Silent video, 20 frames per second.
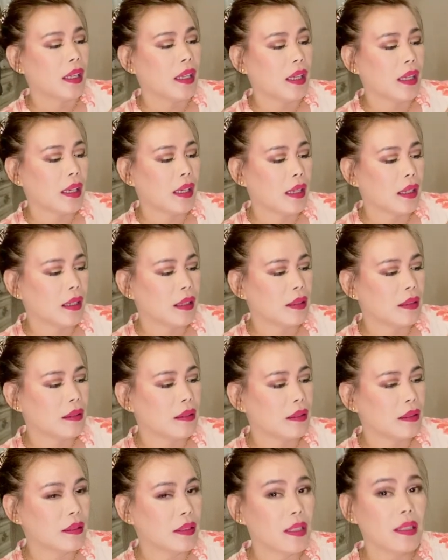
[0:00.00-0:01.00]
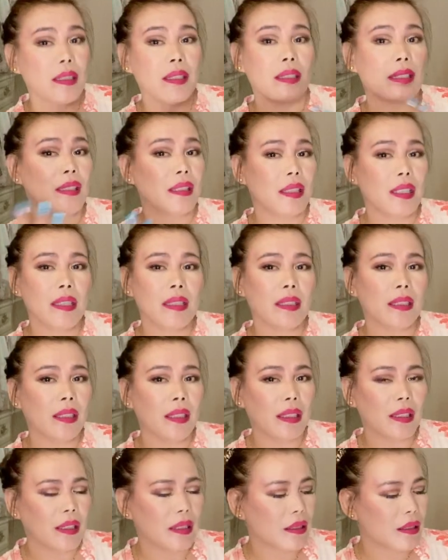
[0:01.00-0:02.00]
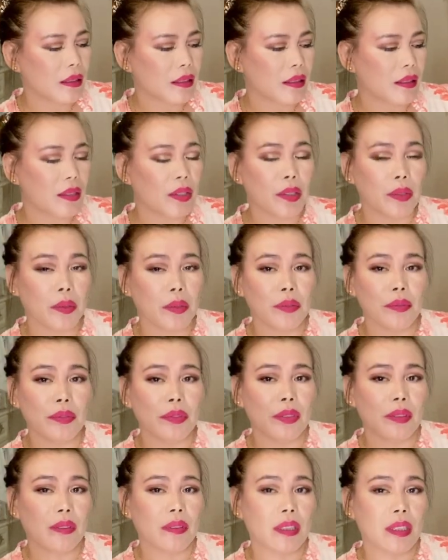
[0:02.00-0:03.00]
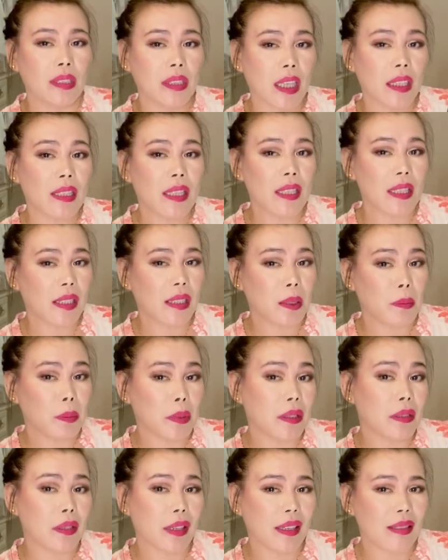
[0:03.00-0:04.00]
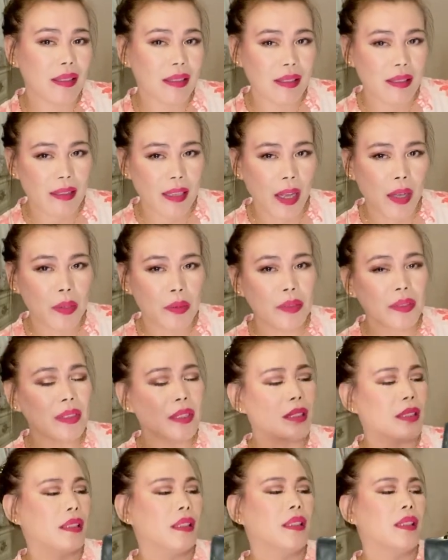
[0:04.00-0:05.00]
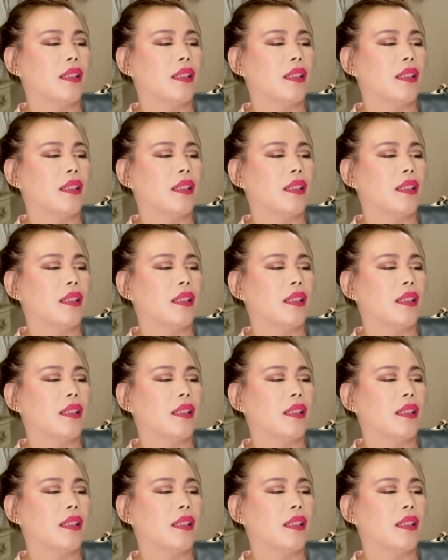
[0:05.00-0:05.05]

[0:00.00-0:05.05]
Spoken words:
And it's easily, you know, it can easily be dressed down.